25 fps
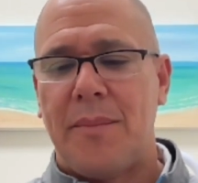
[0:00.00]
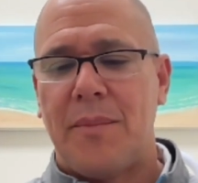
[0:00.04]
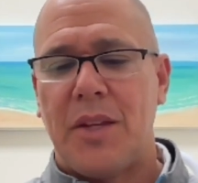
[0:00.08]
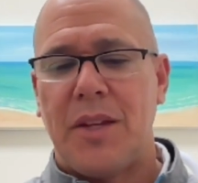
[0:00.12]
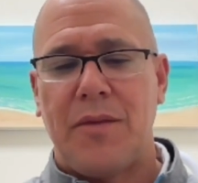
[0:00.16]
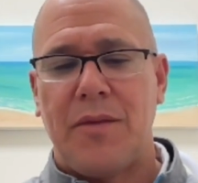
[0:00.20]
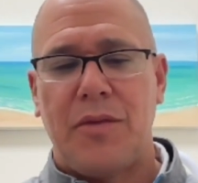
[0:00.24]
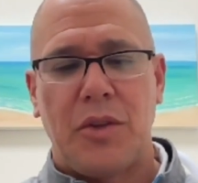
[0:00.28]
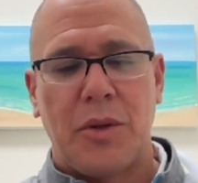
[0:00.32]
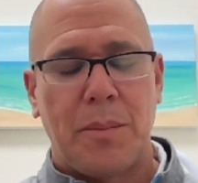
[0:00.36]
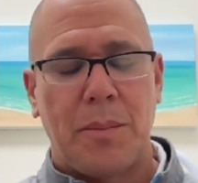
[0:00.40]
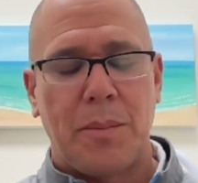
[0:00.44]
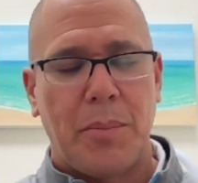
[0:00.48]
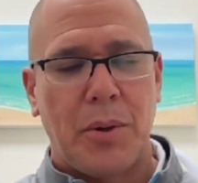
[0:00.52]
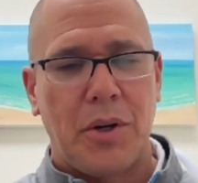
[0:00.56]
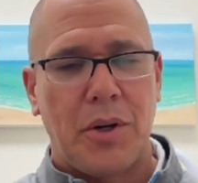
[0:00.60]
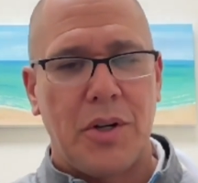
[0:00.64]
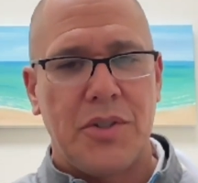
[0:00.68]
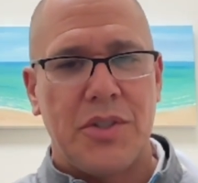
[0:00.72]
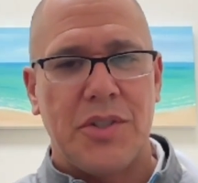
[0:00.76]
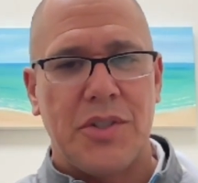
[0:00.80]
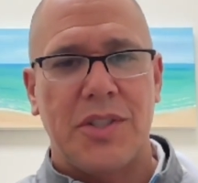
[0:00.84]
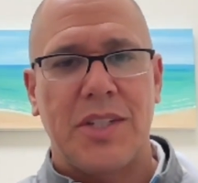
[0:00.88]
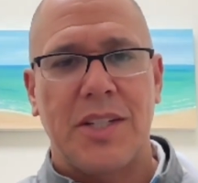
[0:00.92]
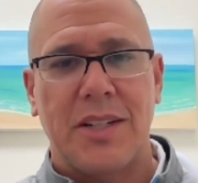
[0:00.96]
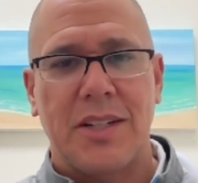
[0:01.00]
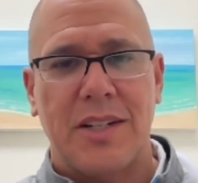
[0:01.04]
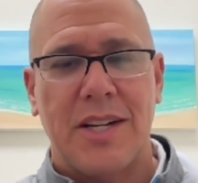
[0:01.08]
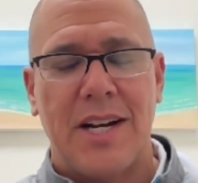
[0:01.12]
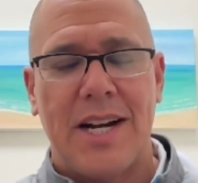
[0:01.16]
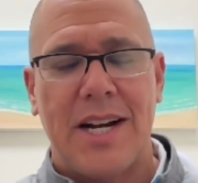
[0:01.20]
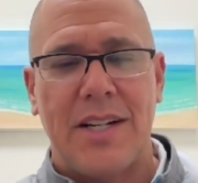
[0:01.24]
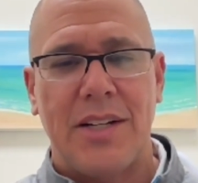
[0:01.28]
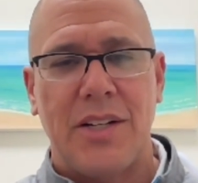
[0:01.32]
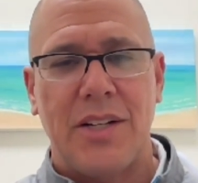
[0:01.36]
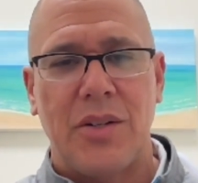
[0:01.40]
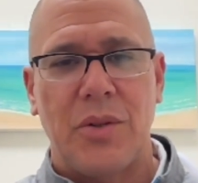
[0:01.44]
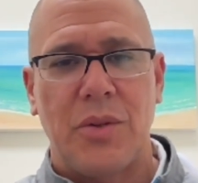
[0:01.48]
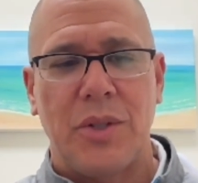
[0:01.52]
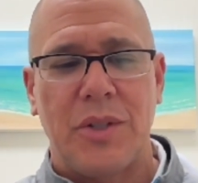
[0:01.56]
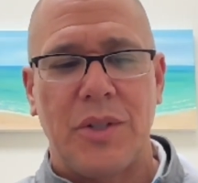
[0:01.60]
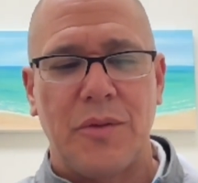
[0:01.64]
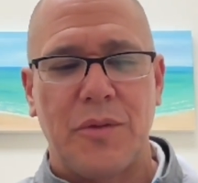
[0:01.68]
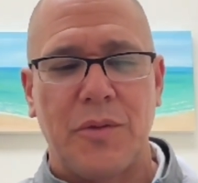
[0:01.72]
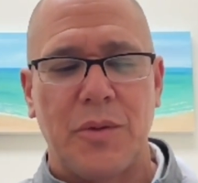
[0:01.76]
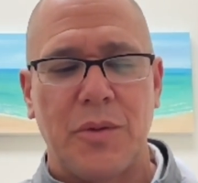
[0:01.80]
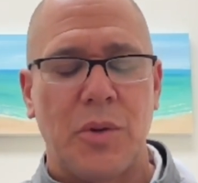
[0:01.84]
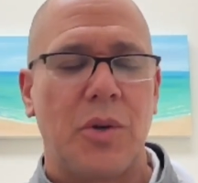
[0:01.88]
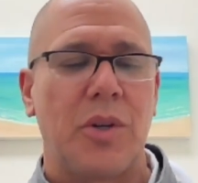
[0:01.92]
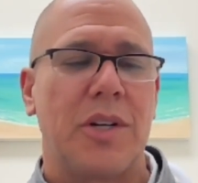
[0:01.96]
If you're purchasing a condo in
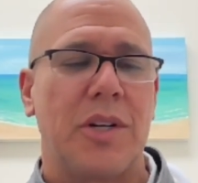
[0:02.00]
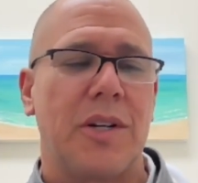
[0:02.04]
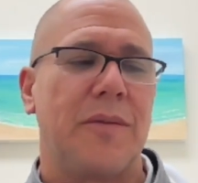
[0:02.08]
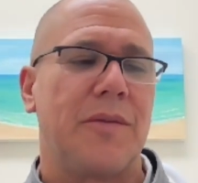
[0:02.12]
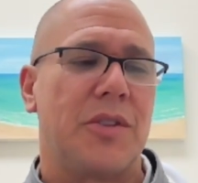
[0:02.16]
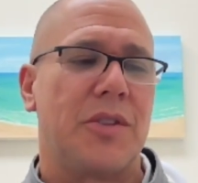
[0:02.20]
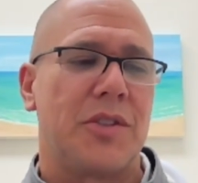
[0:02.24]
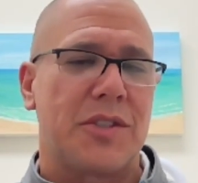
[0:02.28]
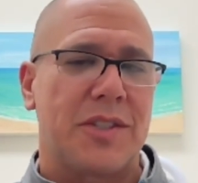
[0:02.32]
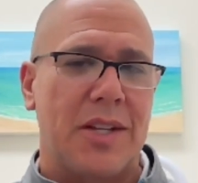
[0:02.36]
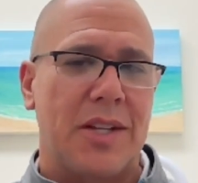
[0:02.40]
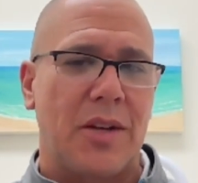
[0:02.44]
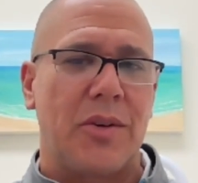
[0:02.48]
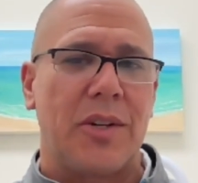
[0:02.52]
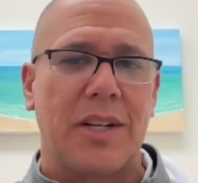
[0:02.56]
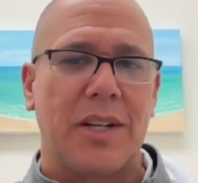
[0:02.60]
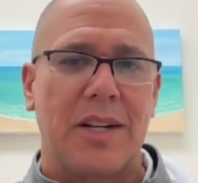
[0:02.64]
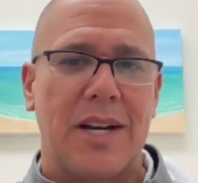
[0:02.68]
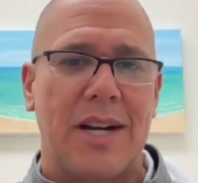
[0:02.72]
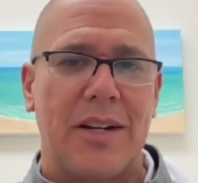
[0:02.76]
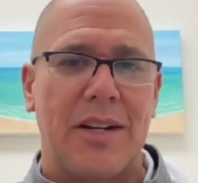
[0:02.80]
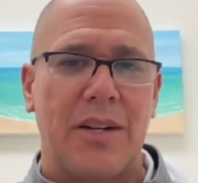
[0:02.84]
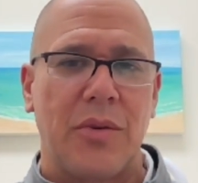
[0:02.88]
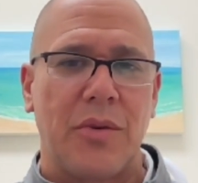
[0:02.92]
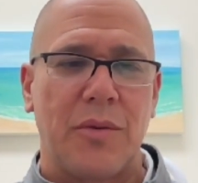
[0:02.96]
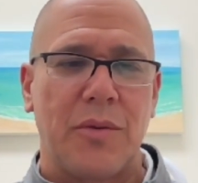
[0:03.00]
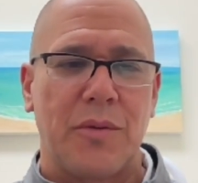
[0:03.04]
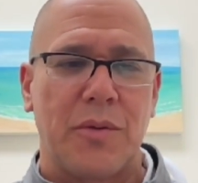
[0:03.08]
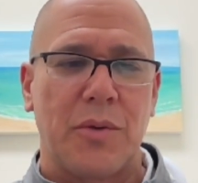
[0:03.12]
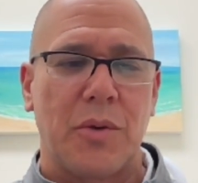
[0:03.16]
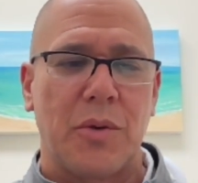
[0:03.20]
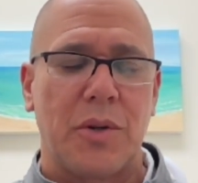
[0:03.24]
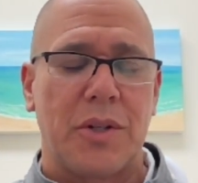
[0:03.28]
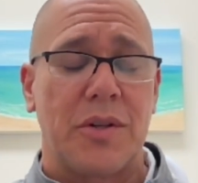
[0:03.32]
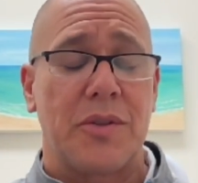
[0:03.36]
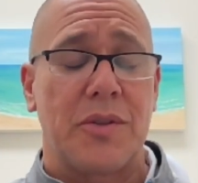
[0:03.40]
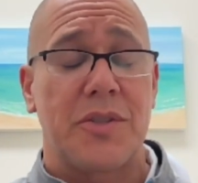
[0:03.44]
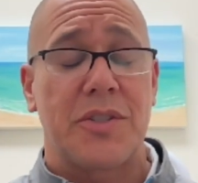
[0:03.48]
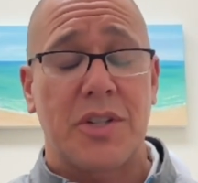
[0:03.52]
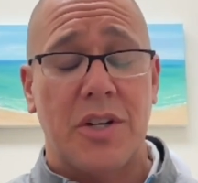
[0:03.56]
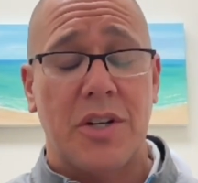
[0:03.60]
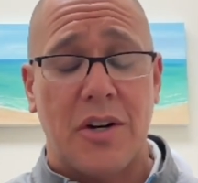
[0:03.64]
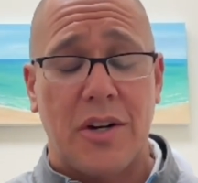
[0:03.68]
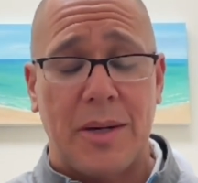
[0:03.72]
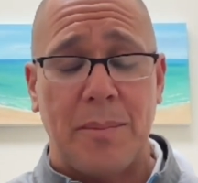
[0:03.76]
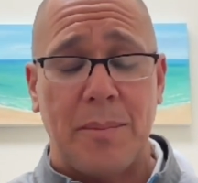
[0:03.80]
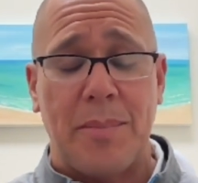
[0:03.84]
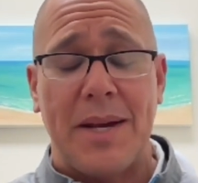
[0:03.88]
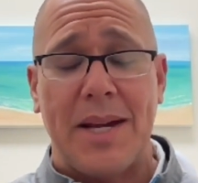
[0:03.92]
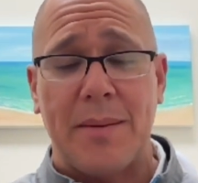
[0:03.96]
Florida, if you're selling a condo in Florida, or
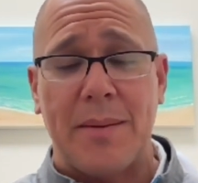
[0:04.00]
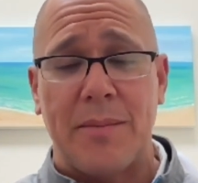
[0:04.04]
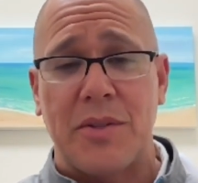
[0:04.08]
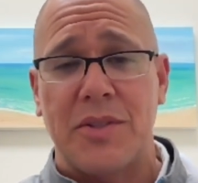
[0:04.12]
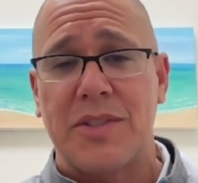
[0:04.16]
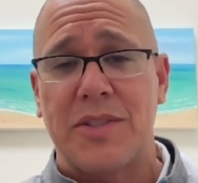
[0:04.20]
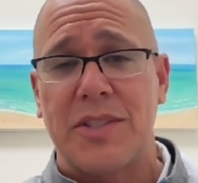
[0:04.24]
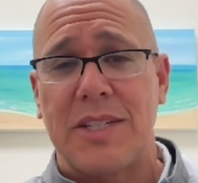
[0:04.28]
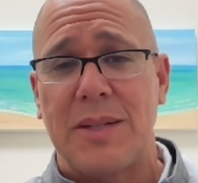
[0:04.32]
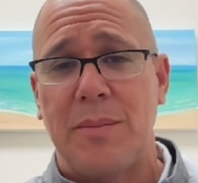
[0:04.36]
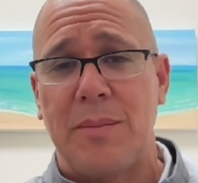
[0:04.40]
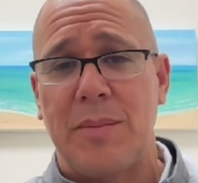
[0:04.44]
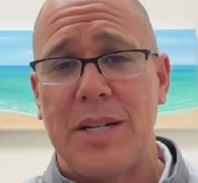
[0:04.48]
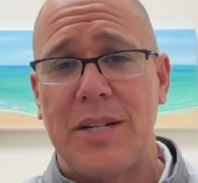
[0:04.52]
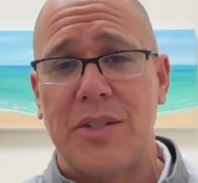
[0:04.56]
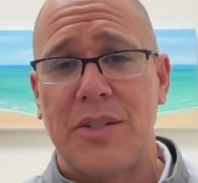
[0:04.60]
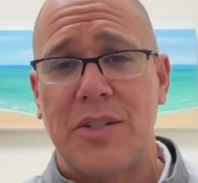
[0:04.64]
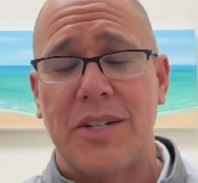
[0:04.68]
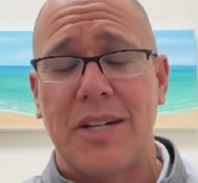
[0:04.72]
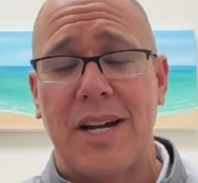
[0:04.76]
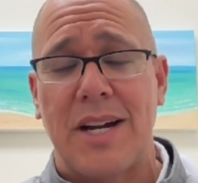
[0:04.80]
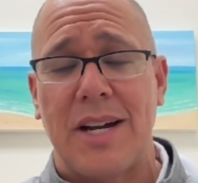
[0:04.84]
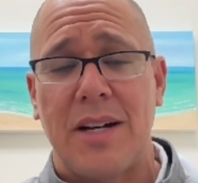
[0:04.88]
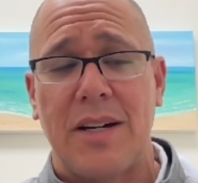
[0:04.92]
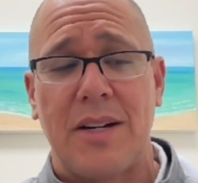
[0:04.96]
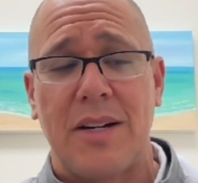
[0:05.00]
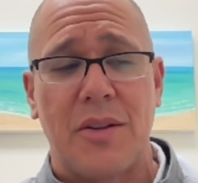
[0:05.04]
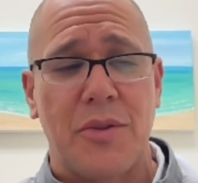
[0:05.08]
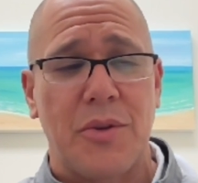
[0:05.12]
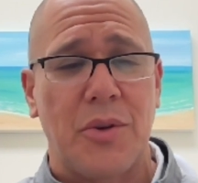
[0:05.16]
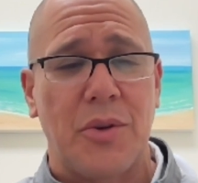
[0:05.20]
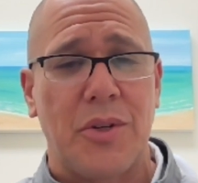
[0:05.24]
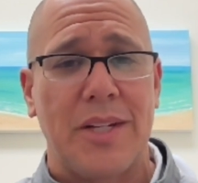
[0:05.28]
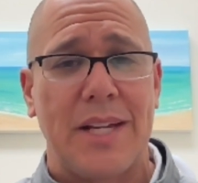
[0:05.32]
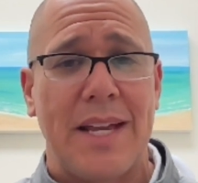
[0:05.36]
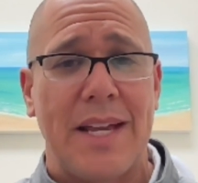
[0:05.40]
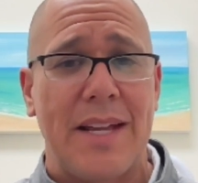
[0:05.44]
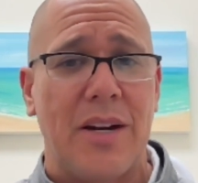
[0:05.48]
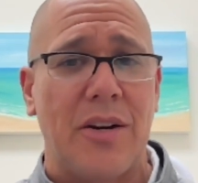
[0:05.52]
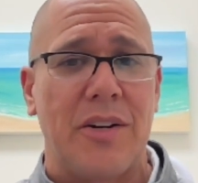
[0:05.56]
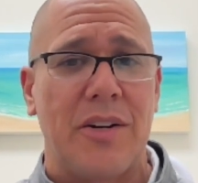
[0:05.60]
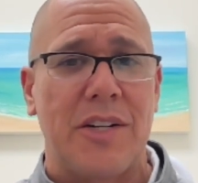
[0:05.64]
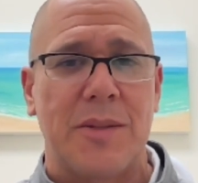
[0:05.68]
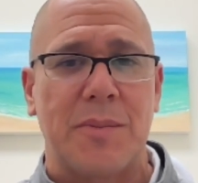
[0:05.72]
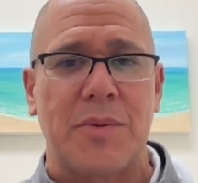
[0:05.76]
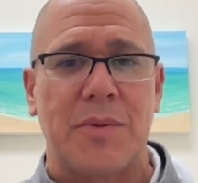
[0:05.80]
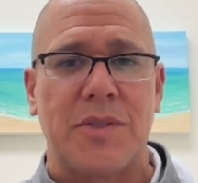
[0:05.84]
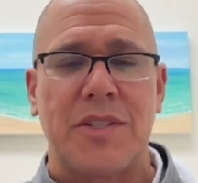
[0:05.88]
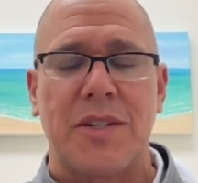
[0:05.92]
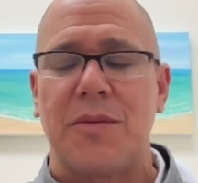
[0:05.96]
sorry, in Panama City Beach, 30A area
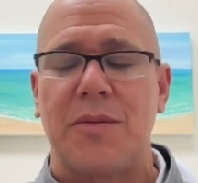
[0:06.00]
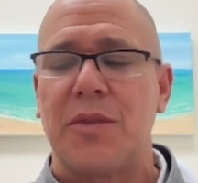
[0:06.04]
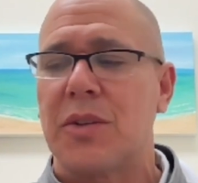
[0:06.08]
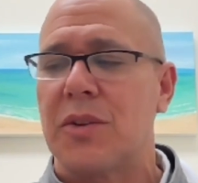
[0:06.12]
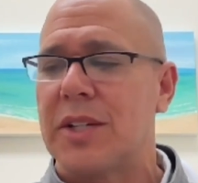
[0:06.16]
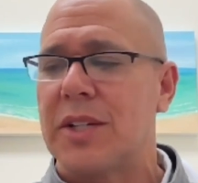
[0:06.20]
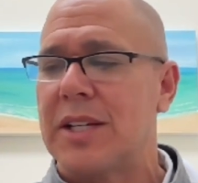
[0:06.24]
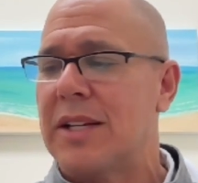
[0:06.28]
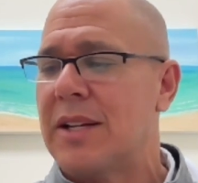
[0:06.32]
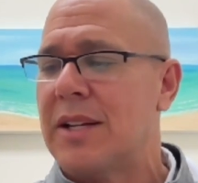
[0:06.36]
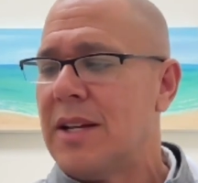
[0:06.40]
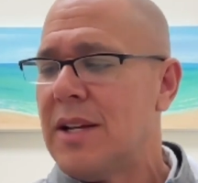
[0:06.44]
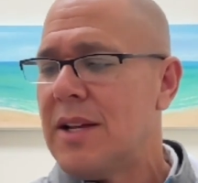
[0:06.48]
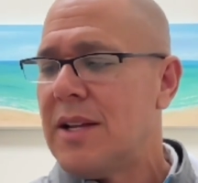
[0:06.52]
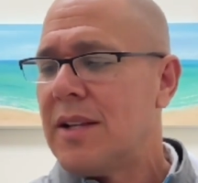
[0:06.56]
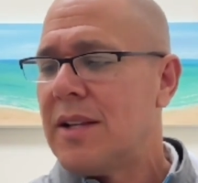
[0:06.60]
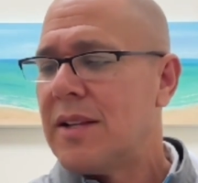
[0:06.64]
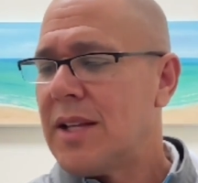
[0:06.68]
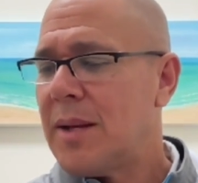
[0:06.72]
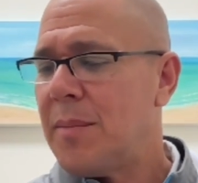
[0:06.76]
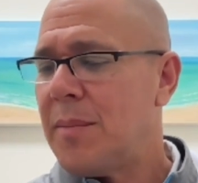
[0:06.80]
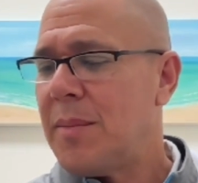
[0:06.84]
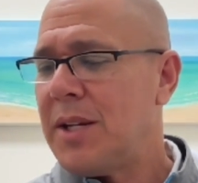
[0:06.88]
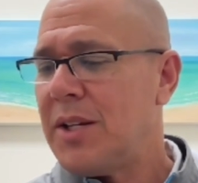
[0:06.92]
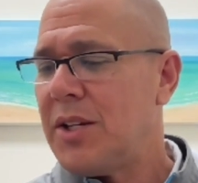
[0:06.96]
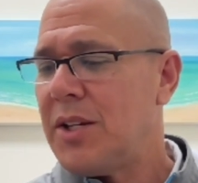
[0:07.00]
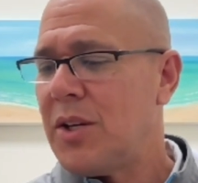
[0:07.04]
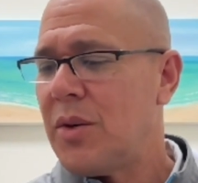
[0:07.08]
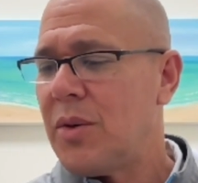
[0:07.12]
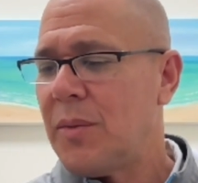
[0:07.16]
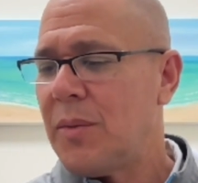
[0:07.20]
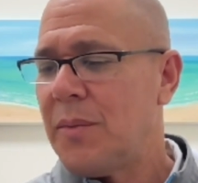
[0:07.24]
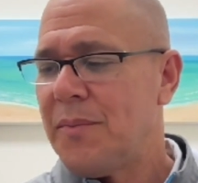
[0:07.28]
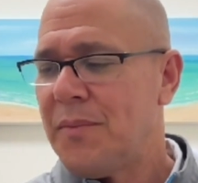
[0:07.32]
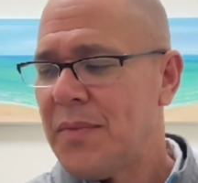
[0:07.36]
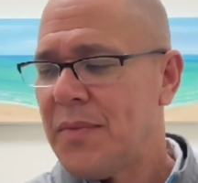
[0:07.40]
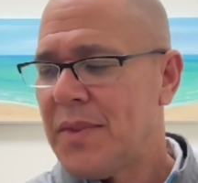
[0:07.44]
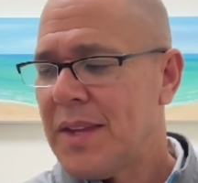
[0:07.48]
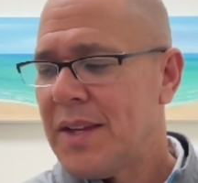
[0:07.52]
specifically, let me know.